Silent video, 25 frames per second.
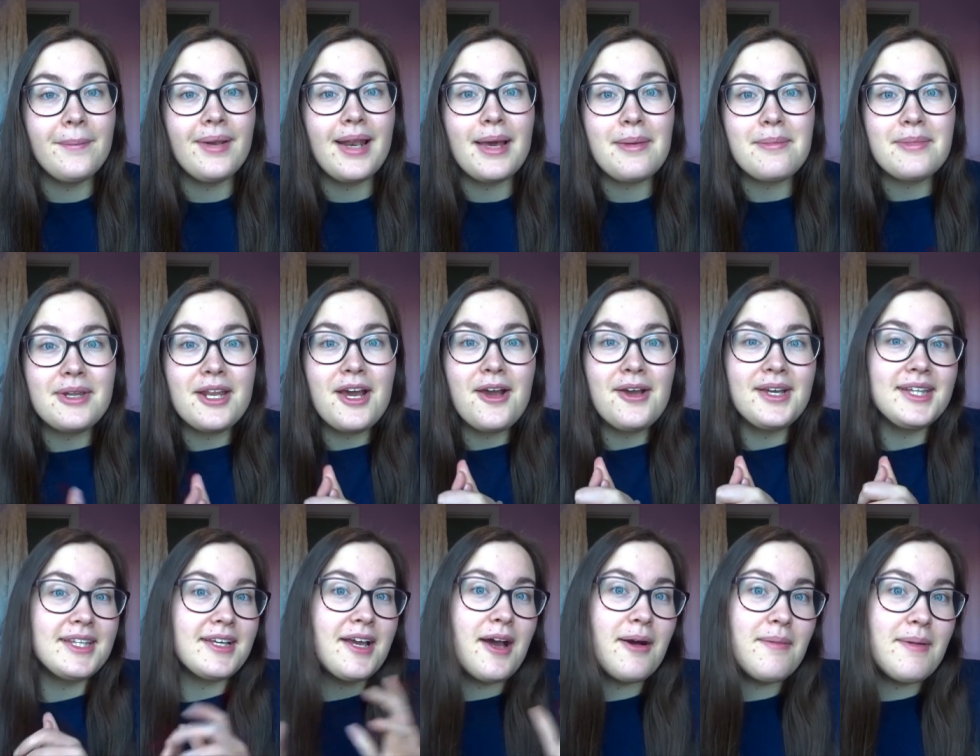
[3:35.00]
Let me know
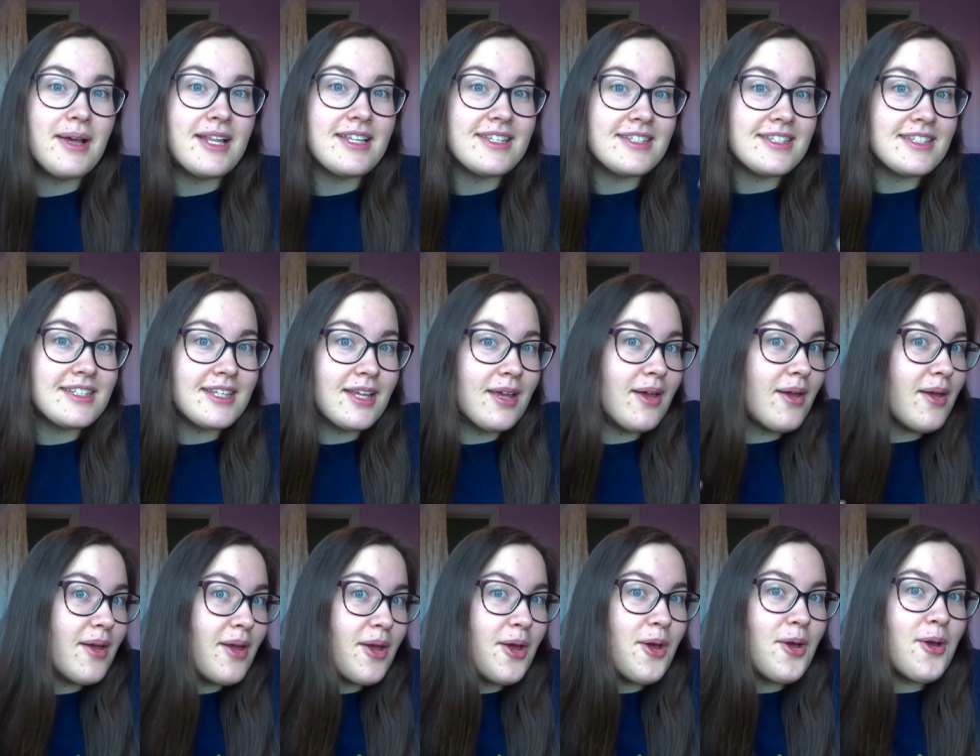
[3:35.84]
in the comments
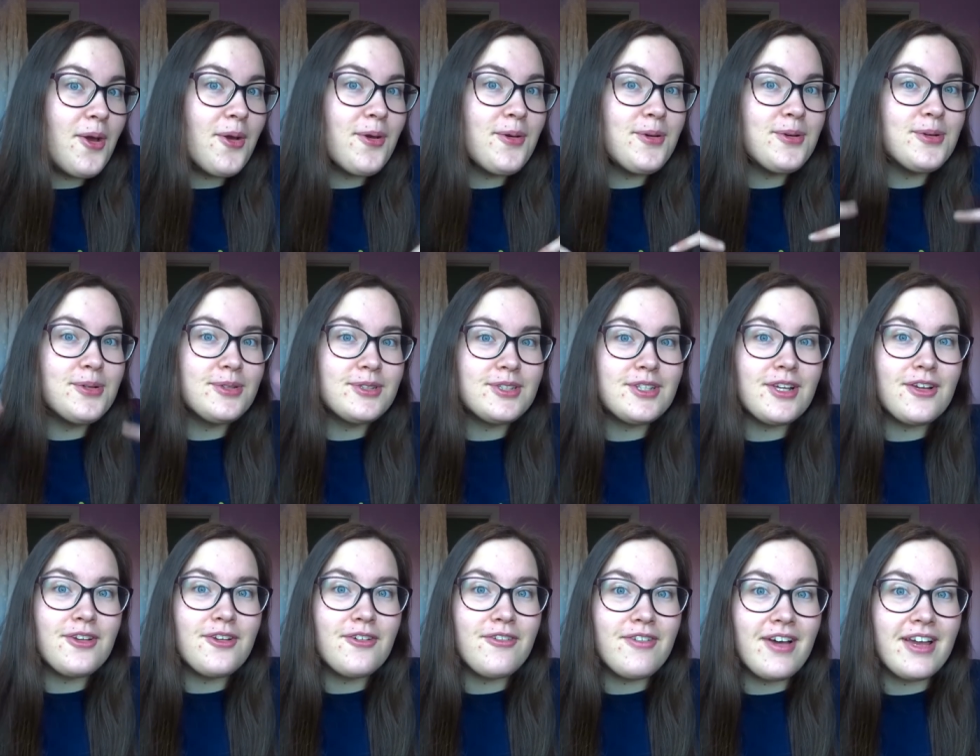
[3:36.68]
who's
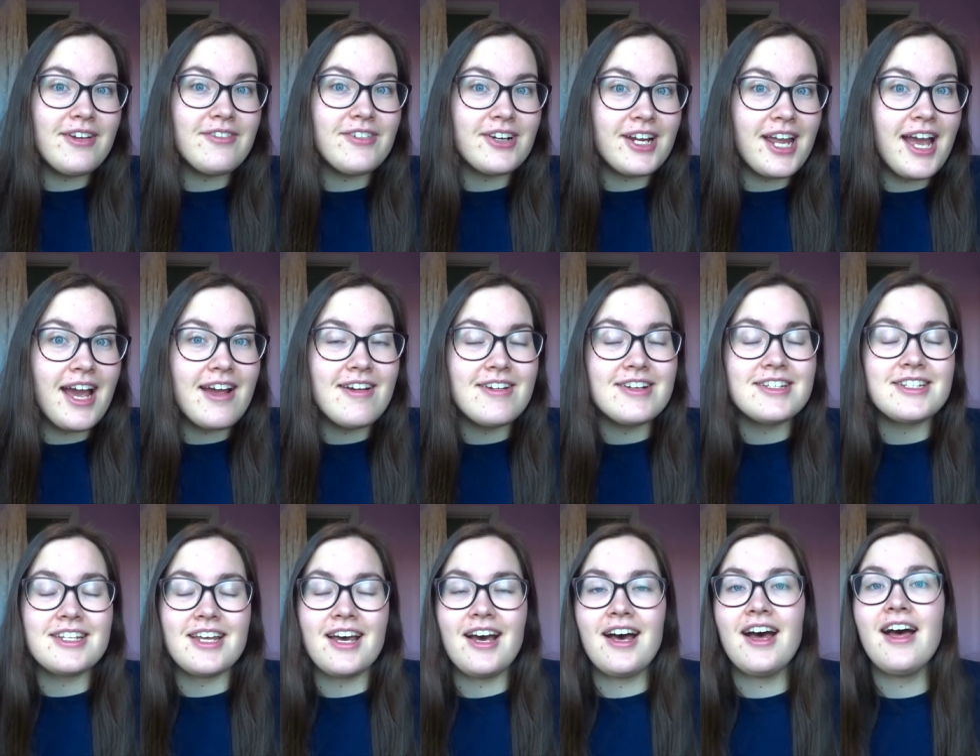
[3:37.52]
your favourite
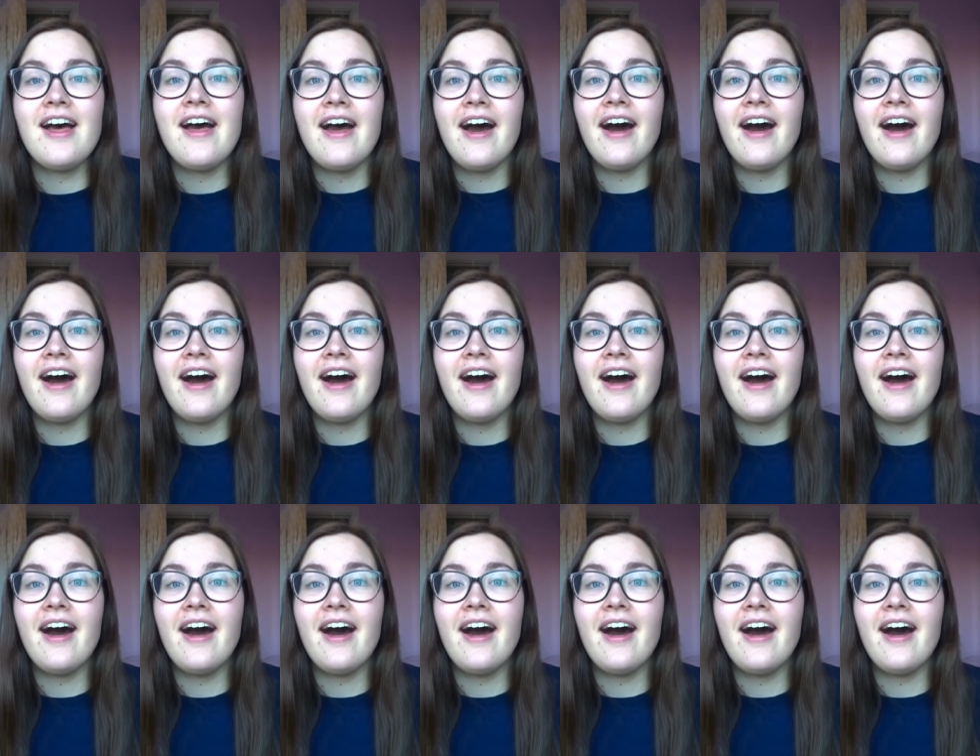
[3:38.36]
character.